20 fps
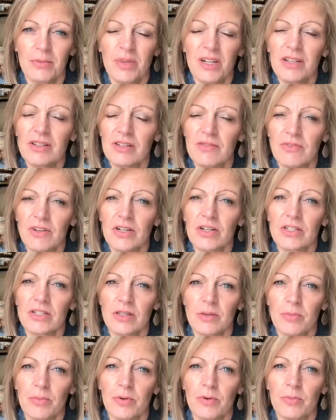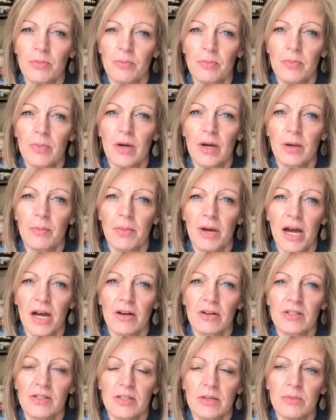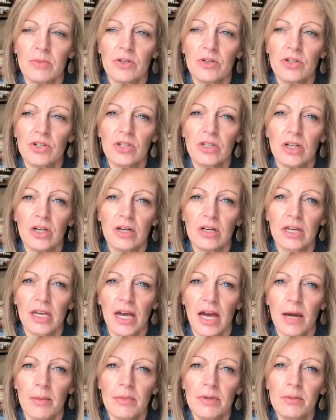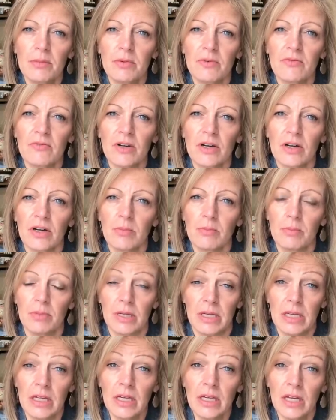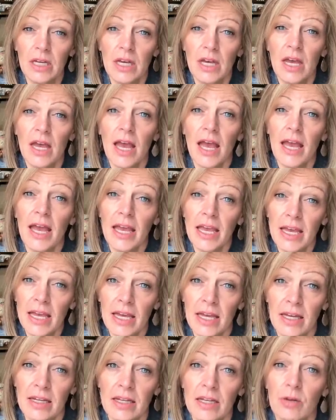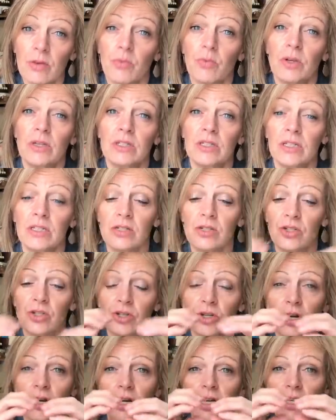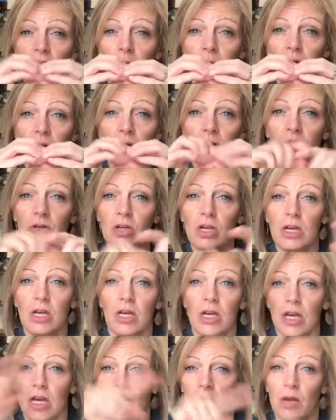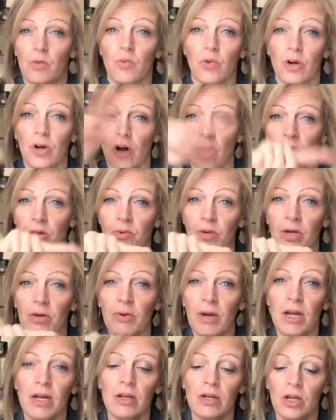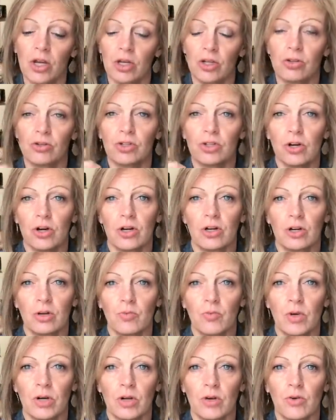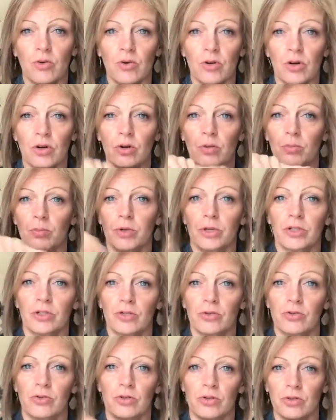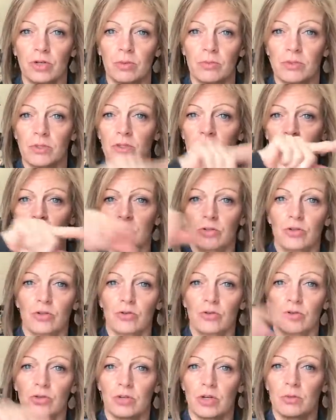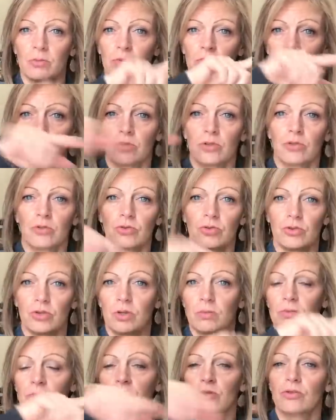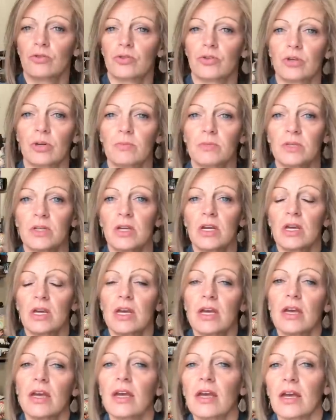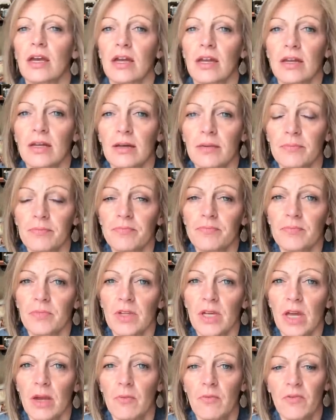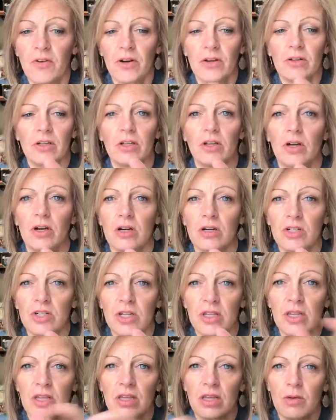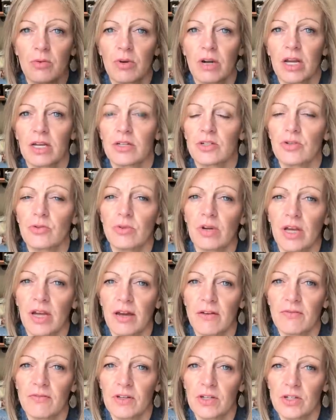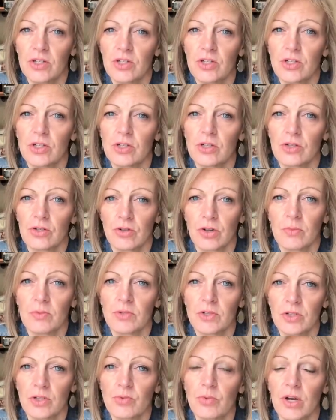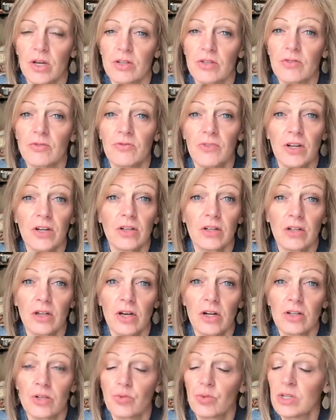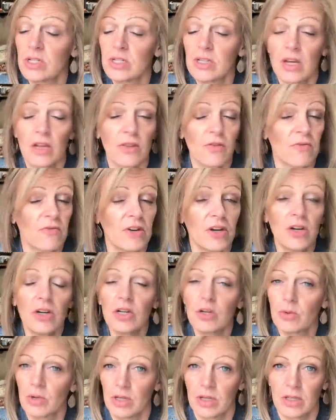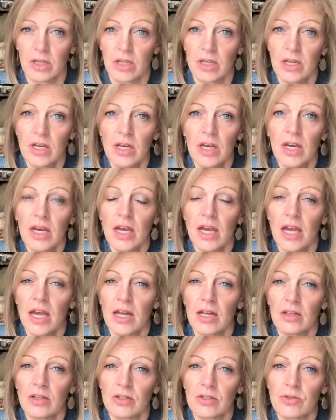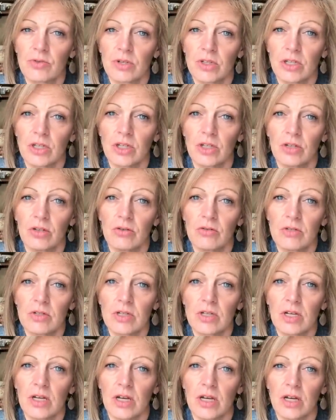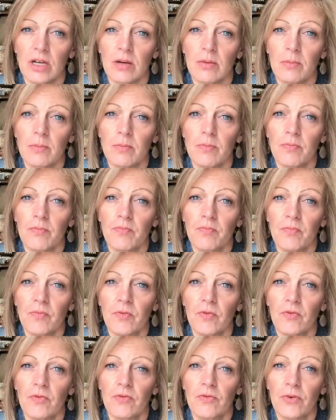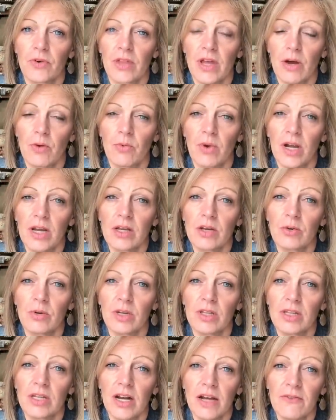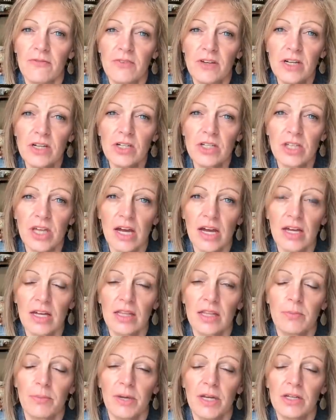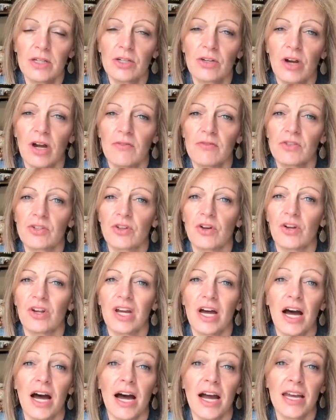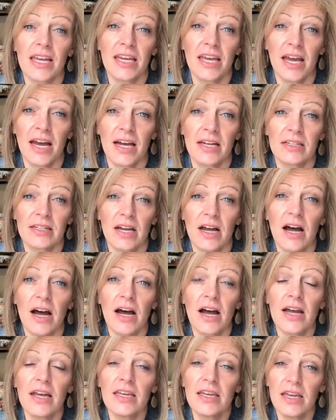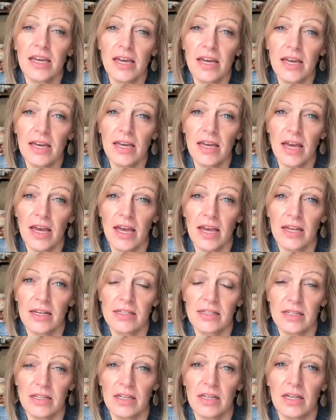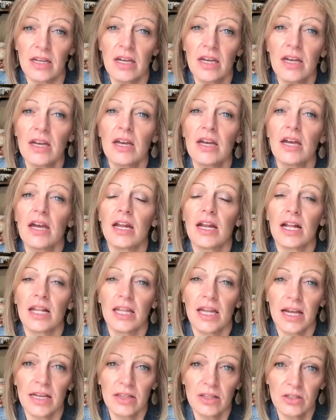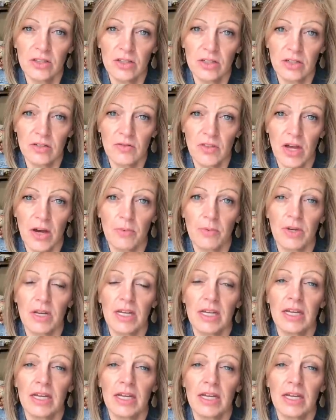But it's a very simple uh, pattern, similar to Log Cabin, but very big and it didn't start in the middle and work all the way around. You started in one corner, put two strips, two strips, two strips, two strips, and um, and fairly large. I think they were like two and a half inch strips as well, so fairly large. Went together very quickly, and it looked really cute um, for that wedding quilt. Then I finished that, and the pantograph is called Ikat, I-K-A-T, and I like the look of that one.